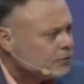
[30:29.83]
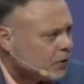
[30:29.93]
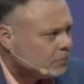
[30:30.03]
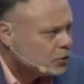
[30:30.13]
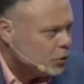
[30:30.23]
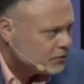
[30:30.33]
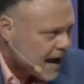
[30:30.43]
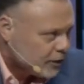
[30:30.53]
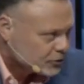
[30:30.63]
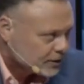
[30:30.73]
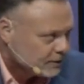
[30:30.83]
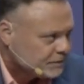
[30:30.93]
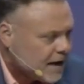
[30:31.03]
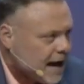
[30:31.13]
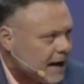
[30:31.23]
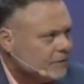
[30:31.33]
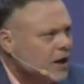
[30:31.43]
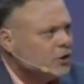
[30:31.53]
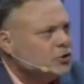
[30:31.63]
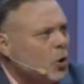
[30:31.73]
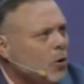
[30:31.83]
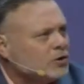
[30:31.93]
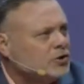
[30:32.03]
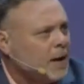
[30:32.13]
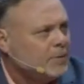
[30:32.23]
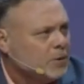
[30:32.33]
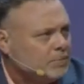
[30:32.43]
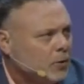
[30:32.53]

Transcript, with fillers: from 2005, George W.